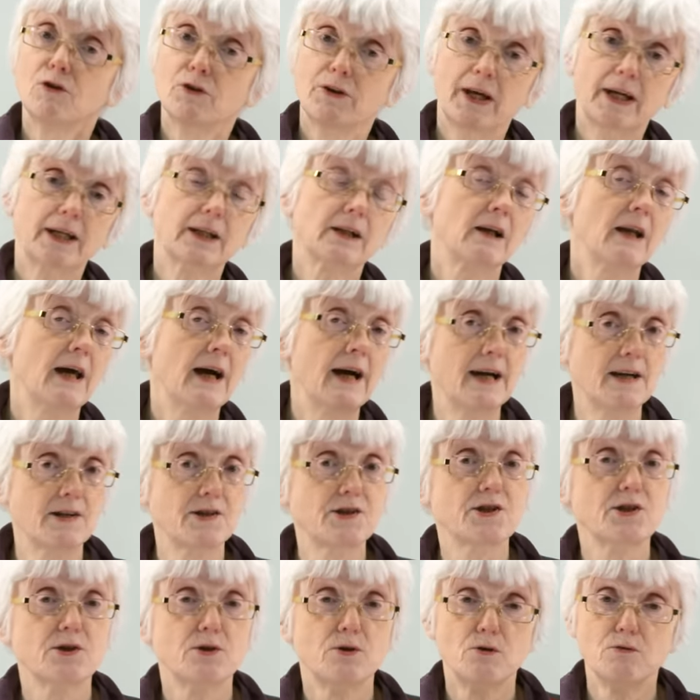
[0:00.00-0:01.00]
their
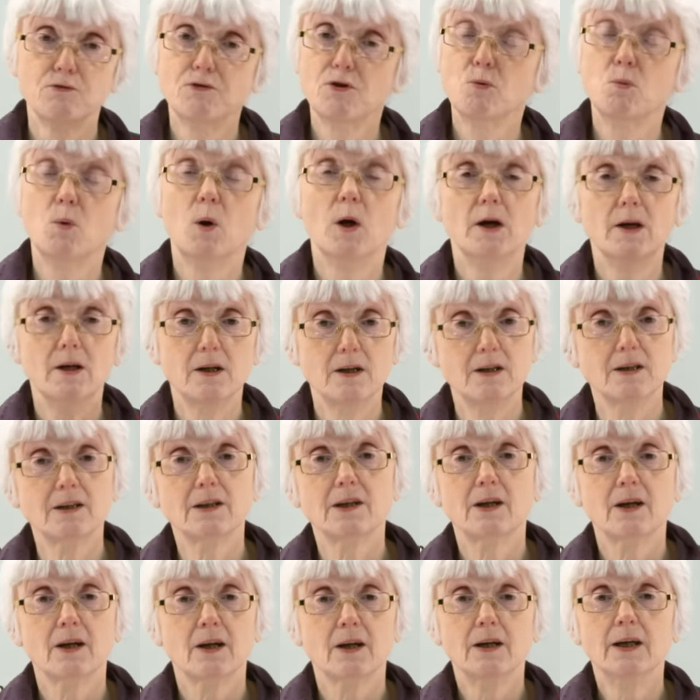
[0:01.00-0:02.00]
class or for
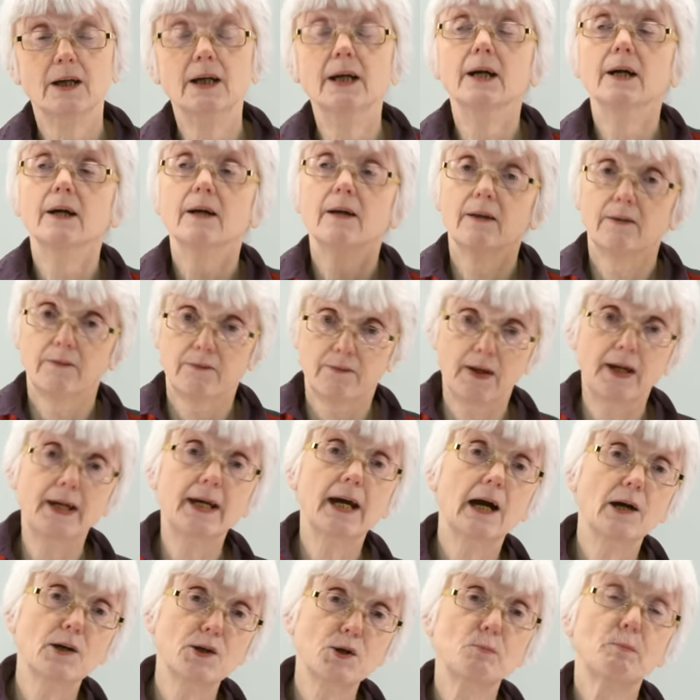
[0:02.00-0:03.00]
work, they
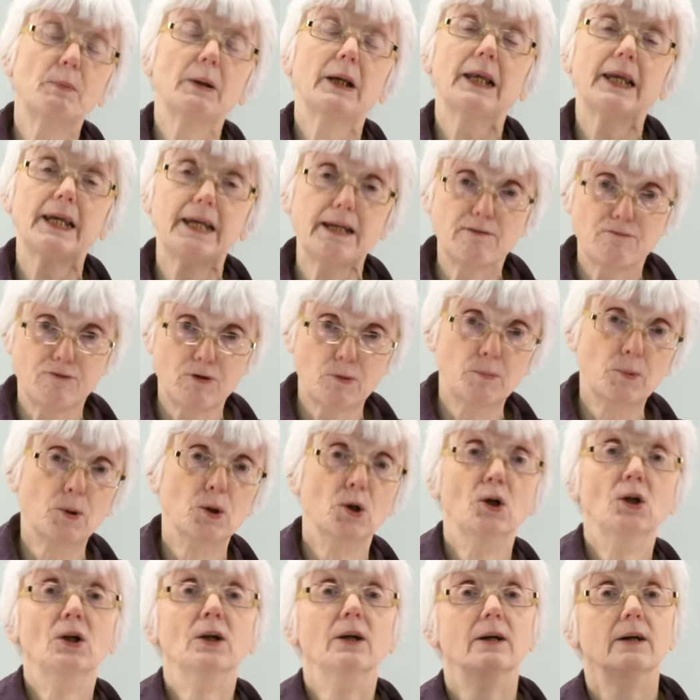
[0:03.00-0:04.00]
had a
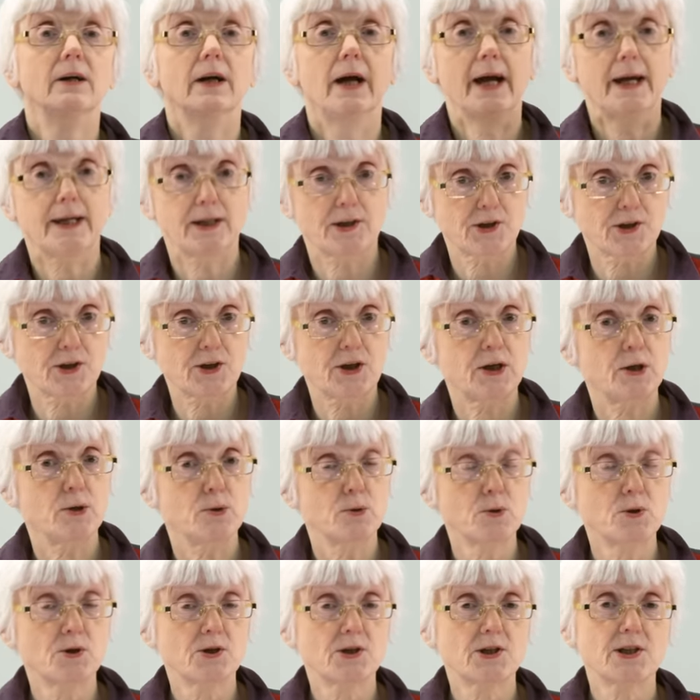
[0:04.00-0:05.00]
believable
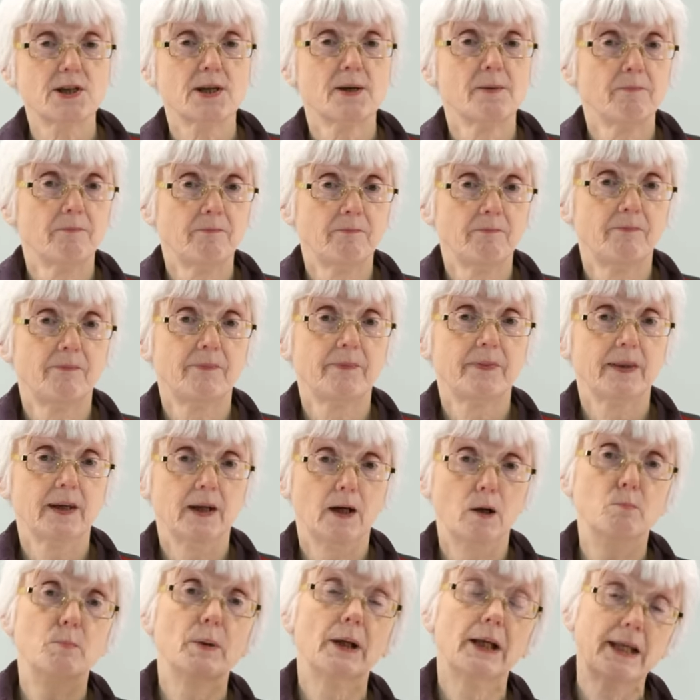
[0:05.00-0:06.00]
excuse,
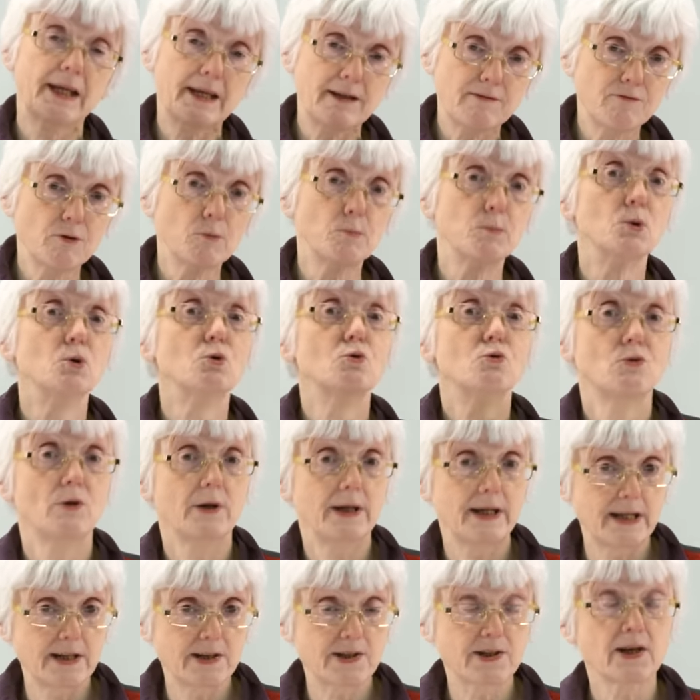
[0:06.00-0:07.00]
a believable
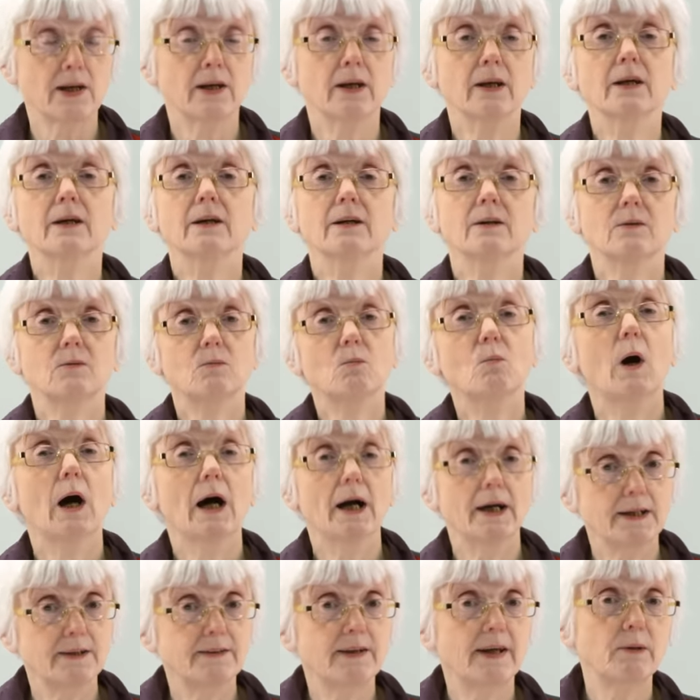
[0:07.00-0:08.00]
reason
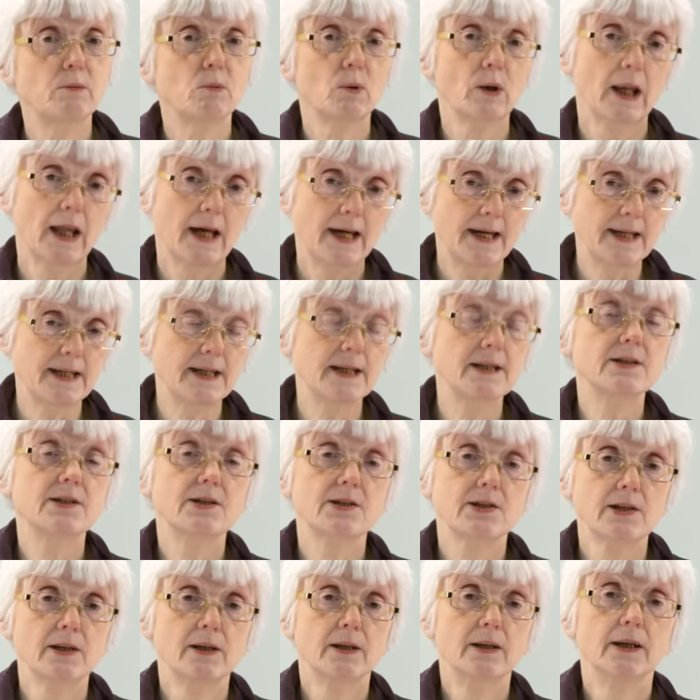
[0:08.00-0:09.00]
why they were
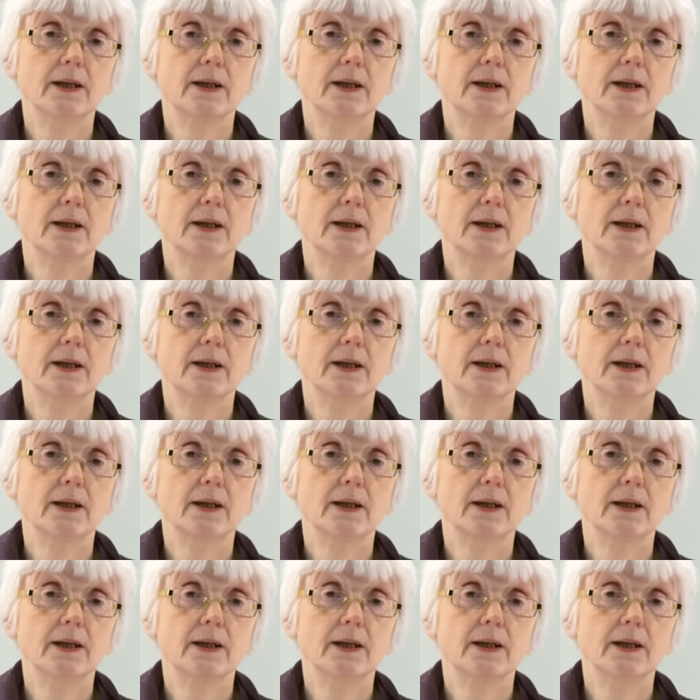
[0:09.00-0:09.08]
late.